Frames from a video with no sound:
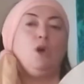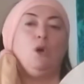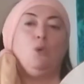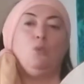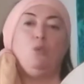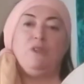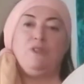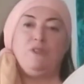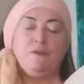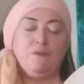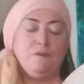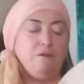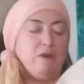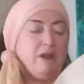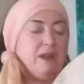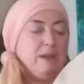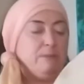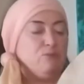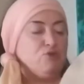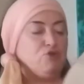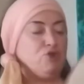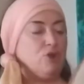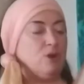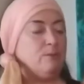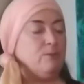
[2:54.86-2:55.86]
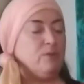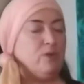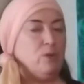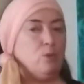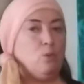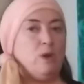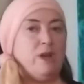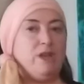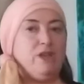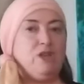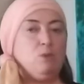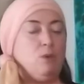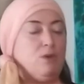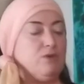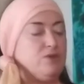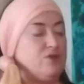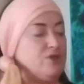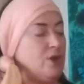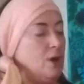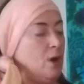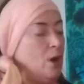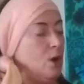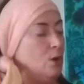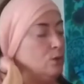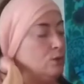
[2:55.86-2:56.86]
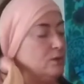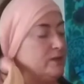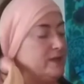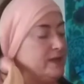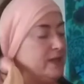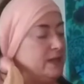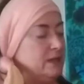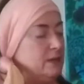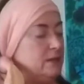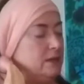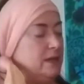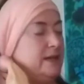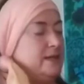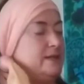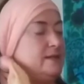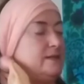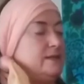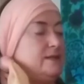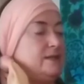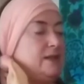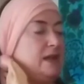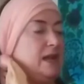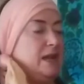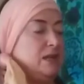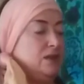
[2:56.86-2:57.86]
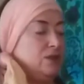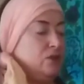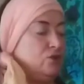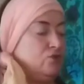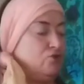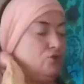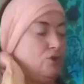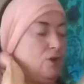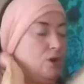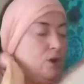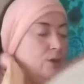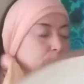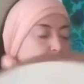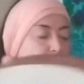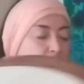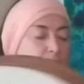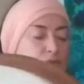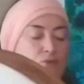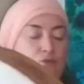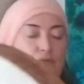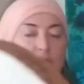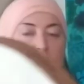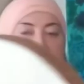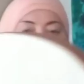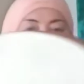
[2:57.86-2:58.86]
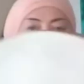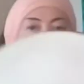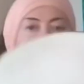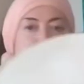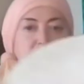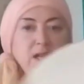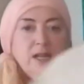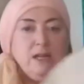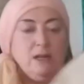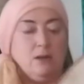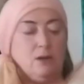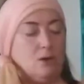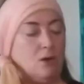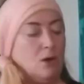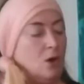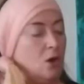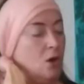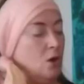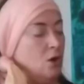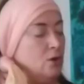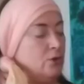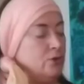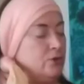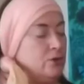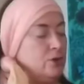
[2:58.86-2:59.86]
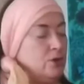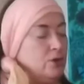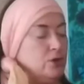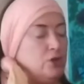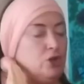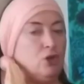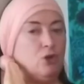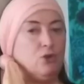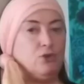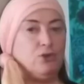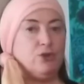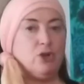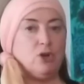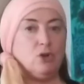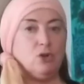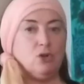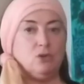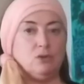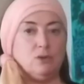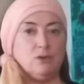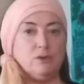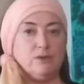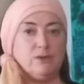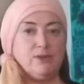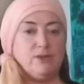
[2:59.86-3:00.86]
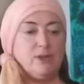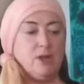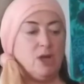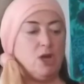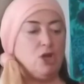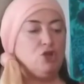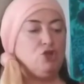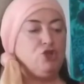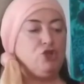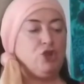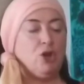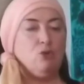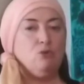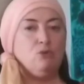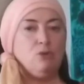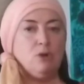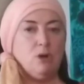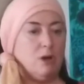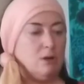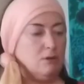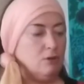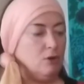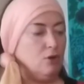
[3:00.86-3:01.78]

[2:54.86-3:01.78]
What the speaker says: With the frame drum, the way you want to hold it is take the drum and rest it on your knuckles. Don't